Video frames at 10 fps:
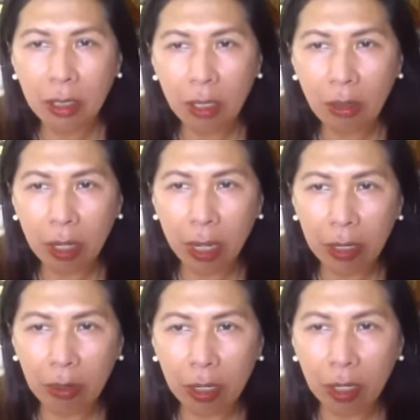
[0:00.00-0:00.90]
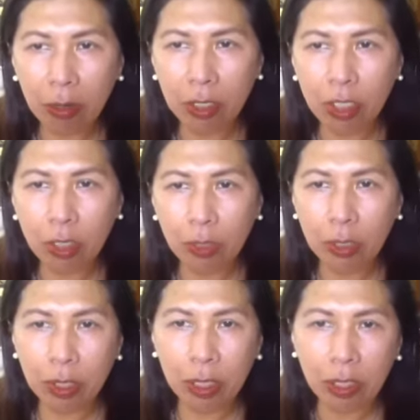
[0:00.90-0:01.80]
Okay, you can only do what
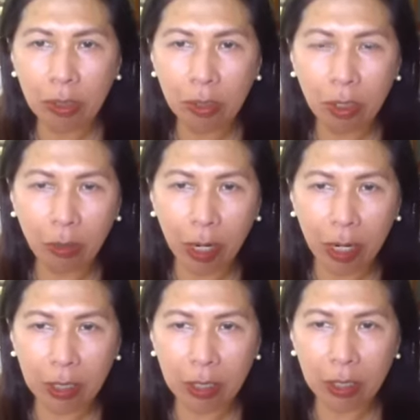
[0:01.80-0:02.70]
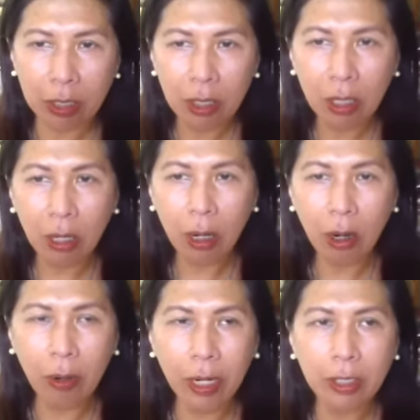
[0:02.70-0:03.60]
you can do, correct. All
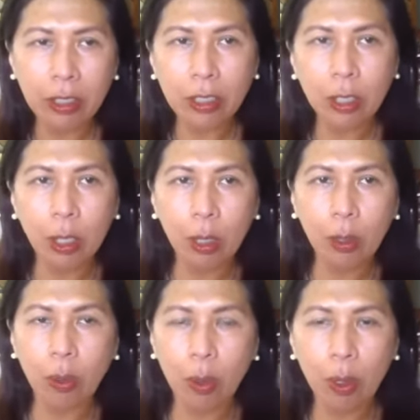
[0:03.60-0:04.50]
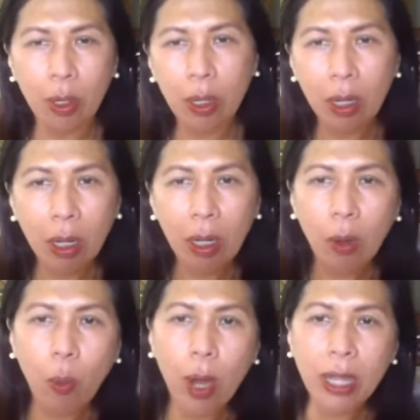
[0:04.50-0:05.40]
right, so
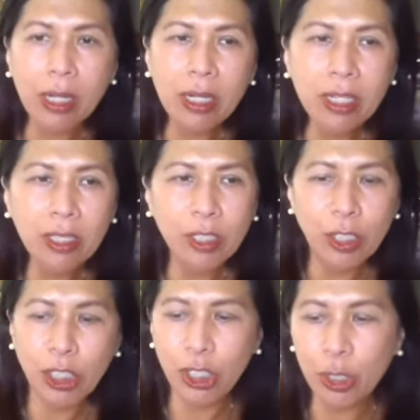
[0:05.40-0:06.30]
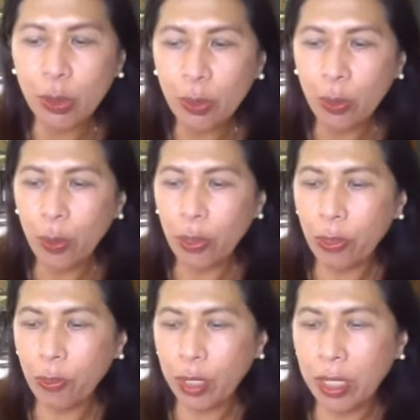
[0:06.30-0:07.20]
one, two,
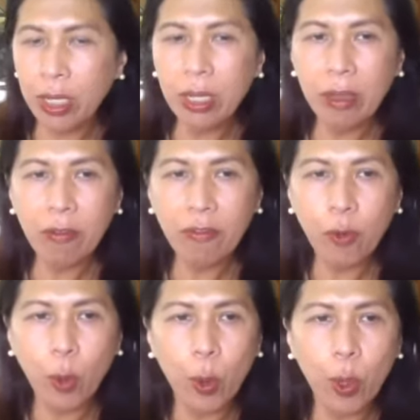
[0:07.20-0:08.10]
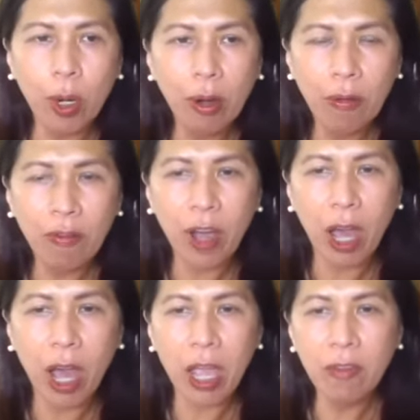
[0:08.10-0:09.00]
three, four,
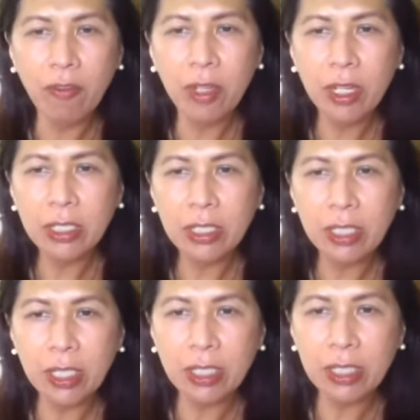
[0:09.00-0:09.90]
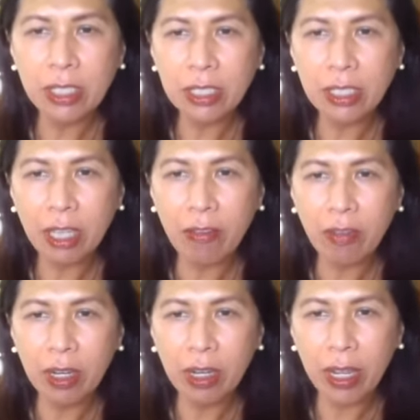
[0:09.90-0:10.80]
five, six,
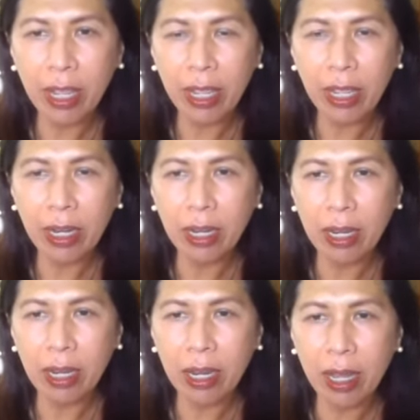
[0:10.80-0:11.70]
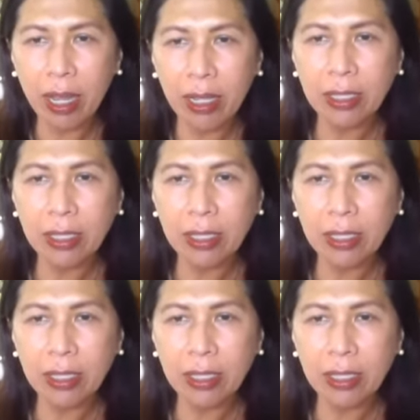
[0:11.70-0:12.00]
seven, eight, nine,